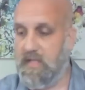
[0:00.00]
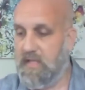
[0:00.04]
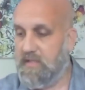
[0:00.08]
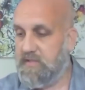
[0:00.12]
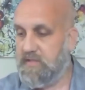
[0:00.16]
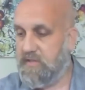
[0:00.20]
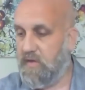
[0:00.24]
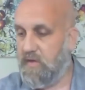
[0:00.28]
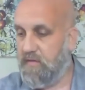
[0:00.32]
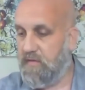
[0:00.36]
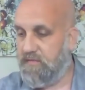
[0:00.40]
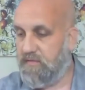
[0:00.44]

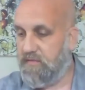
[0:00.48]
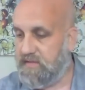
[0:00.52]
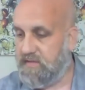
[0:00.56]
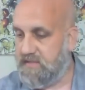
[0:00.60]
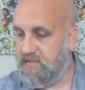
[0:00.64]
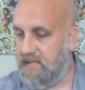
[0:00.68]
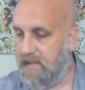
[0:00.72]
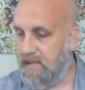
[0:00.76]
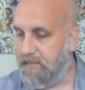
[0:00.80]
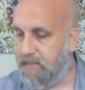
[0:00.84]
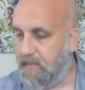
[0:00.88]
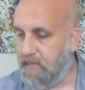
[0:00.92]
So for
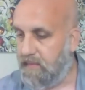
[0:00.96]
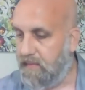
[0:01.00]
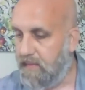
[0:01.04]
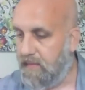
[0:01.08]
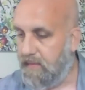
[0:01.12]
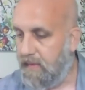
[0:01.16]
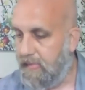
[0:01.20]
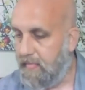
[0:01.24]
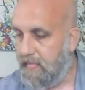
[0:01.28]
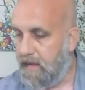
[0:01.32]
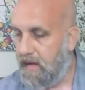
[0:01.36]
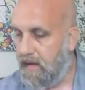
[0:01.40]
example,
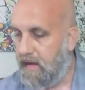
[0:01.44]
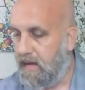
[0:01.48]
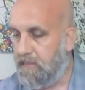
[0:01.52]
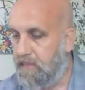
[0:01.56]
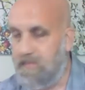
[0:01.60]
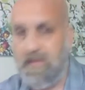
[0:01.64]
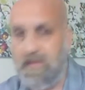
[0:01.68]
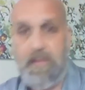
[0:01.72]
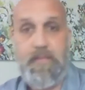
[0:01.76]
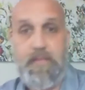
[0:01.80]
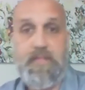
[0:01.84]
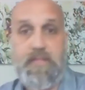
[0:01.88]

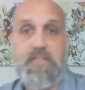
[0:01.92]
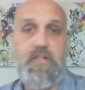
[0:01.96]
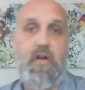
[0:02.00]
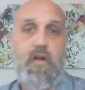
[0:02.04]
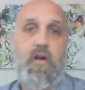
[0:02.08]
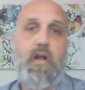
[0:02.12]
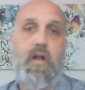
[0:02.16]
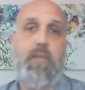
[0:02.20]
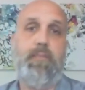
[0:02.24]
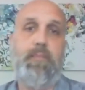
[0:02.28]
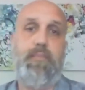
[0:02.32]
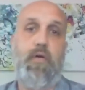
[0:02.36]
limits
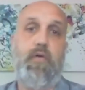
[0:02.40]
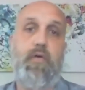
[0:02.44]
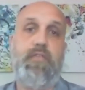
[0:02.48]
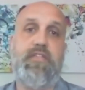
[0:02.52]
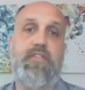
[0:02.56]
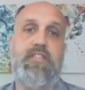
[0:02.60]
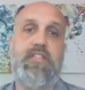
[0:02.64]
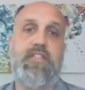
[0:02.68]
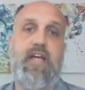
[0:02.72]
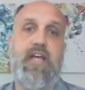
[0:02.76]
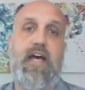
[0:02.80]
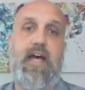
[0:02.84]
are on both
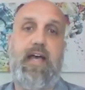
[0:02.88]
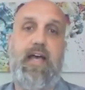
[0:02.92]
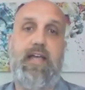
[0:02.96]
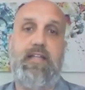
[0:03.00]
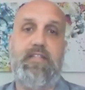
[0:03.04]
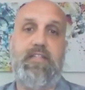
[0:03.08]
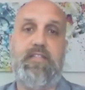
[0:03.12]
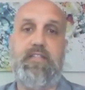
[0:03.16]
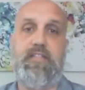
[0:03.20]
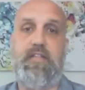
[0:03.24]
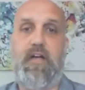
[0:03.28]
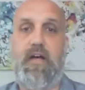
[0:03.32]

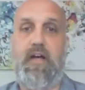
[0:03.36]
sides